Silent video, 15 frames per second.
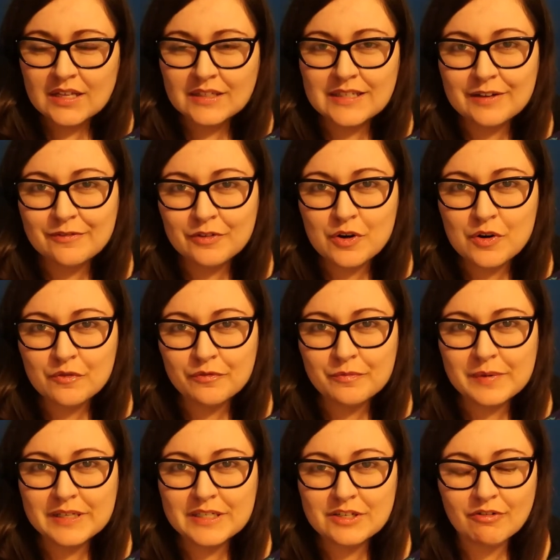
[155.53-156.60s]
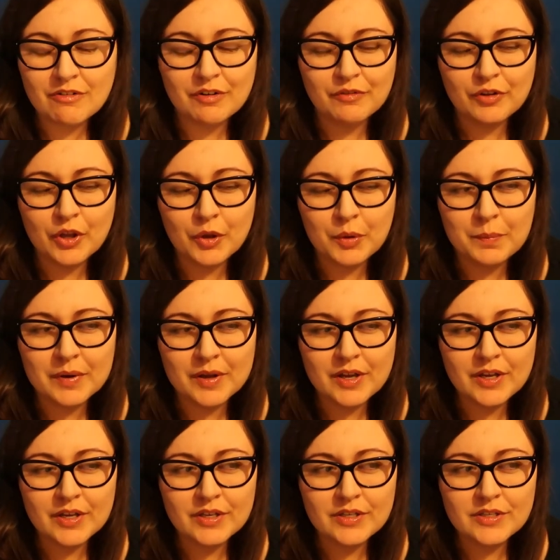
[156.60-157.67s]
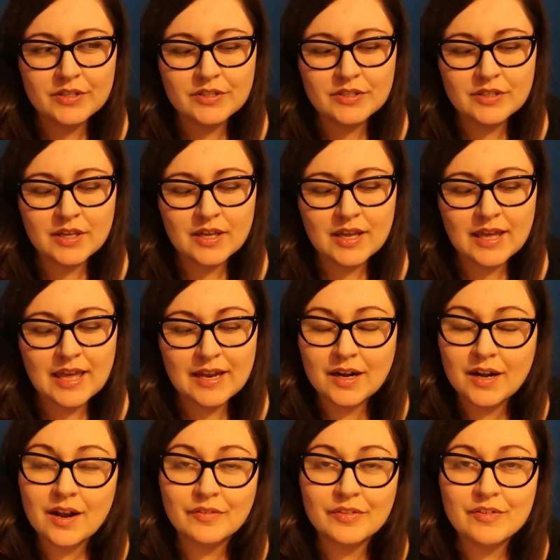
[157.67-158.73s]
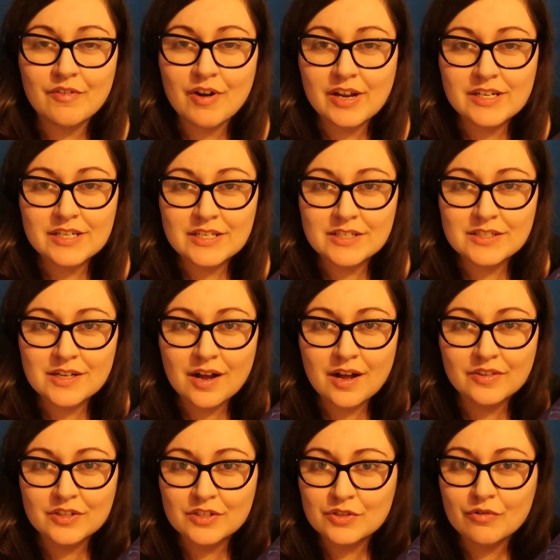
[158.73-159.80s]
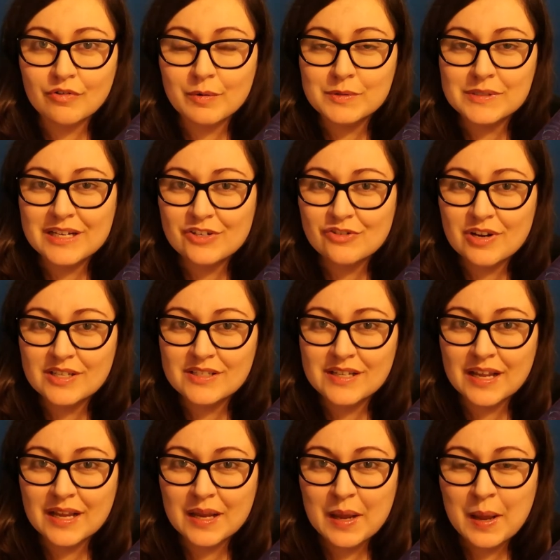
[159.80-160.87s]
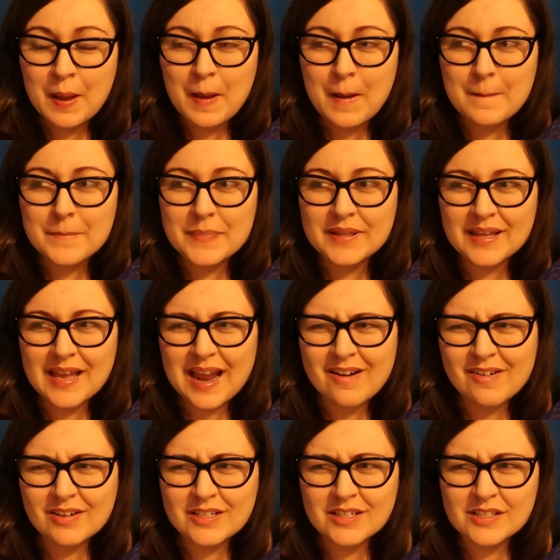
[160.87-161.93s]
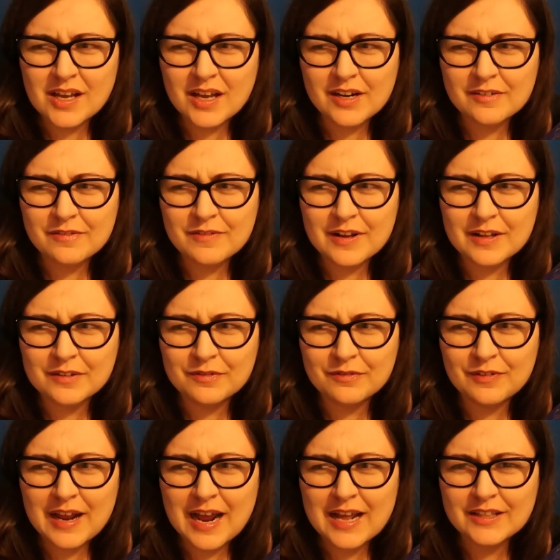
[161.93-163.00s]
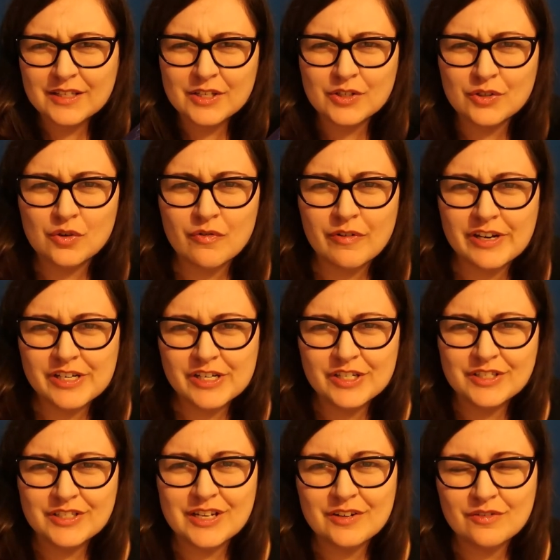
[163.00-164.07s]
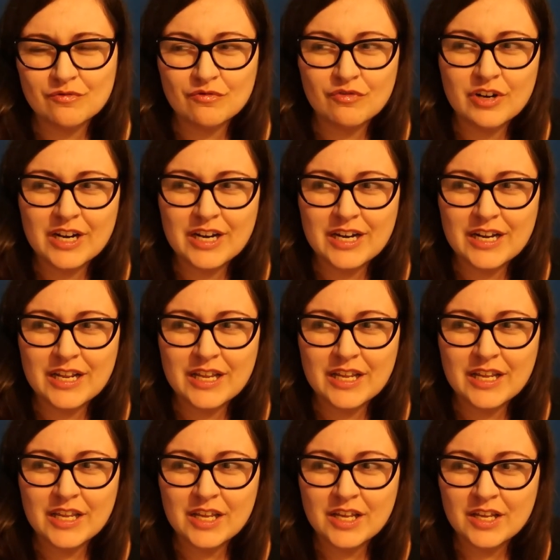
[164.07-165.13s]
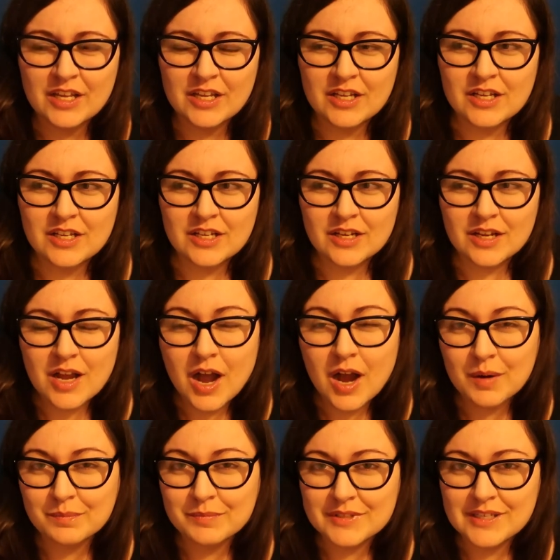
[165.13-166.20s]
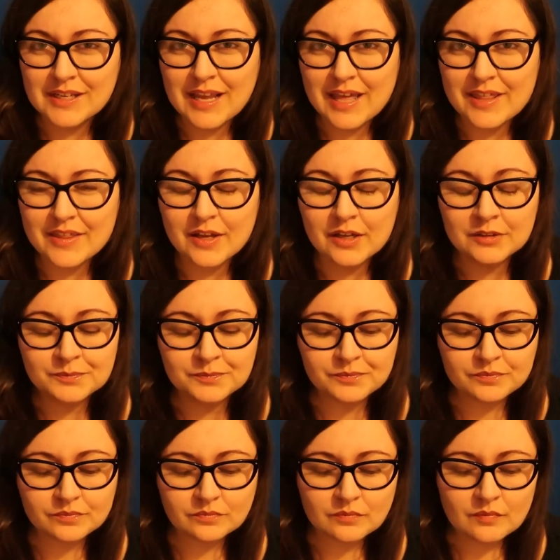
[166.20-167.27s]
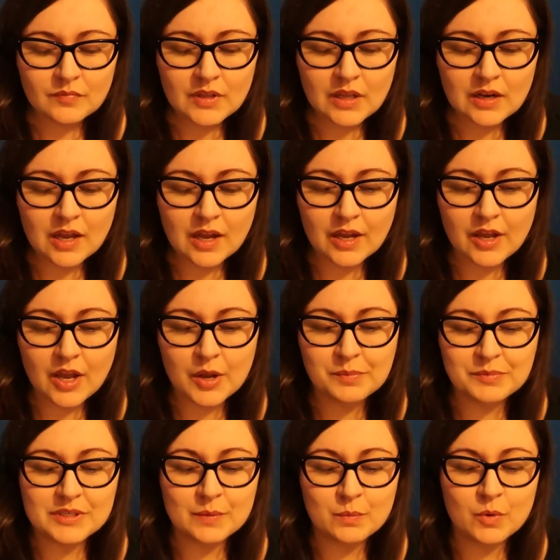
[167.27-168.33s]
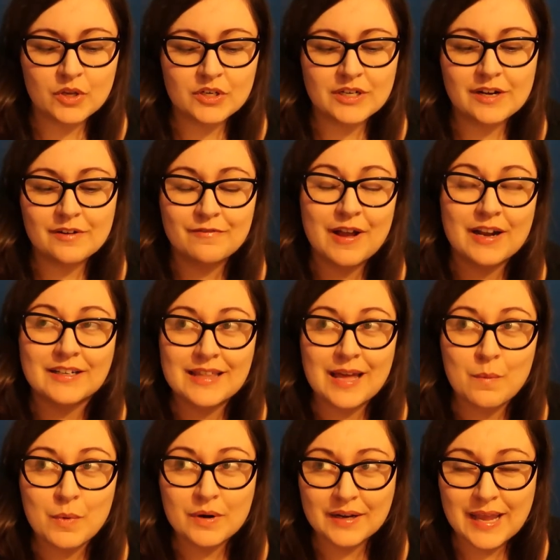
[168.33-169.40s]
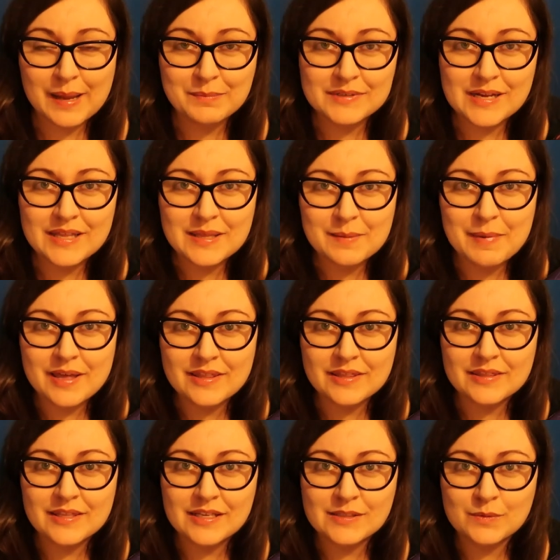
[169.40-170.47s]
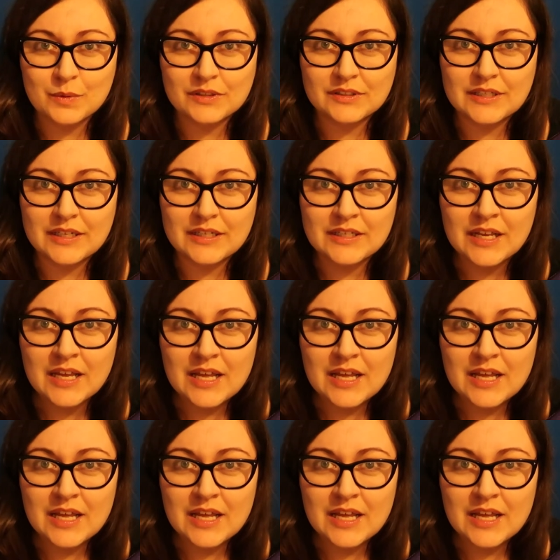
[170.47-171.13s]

difficult for me to review because, again, I love the writing style and the story was interesting, but the characters kind of fell flat and the story just didn't really come together like I hoped it would. And in fact, that one came together better than this one did.